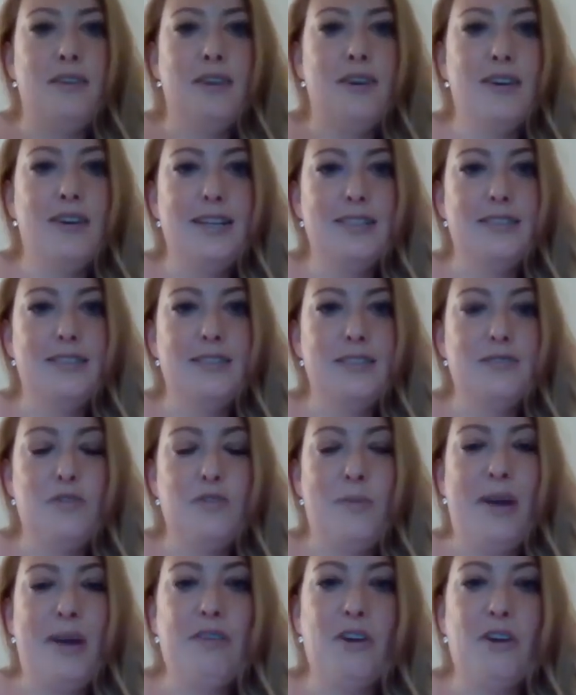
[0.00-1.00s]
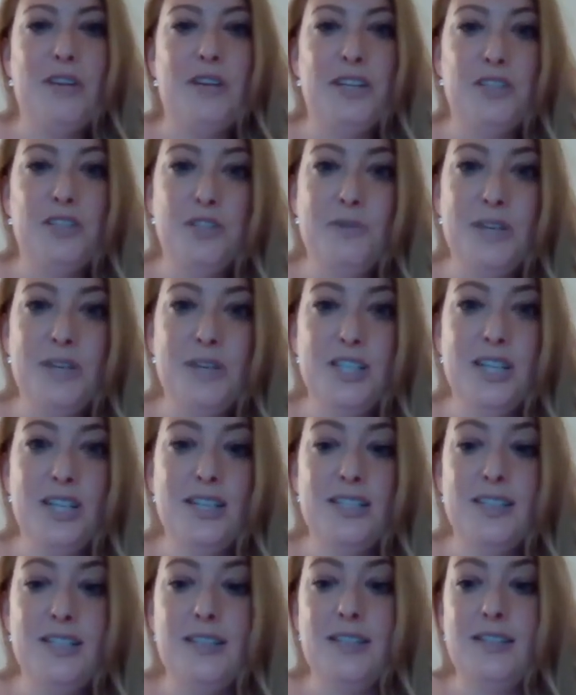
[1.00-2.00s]
guidance from our own
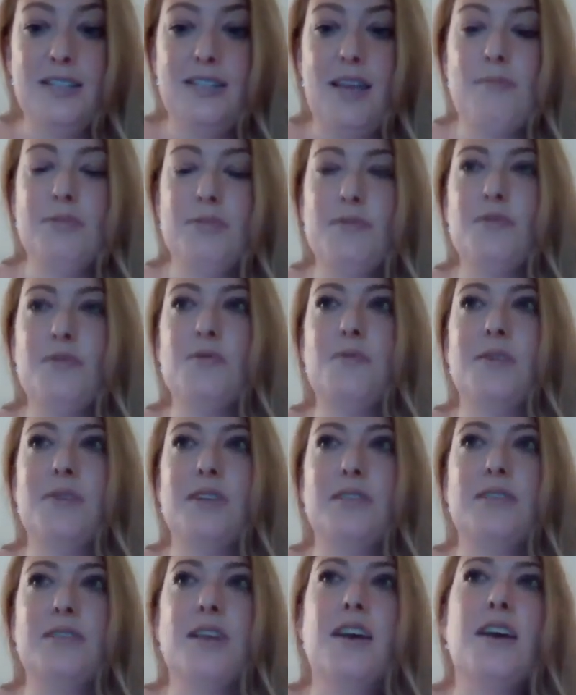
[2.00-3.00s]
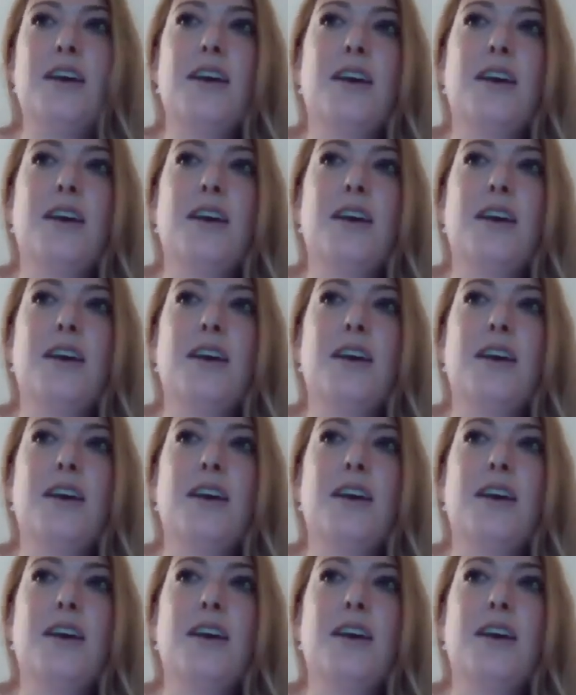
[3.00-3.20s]
intuition to the steps forwards.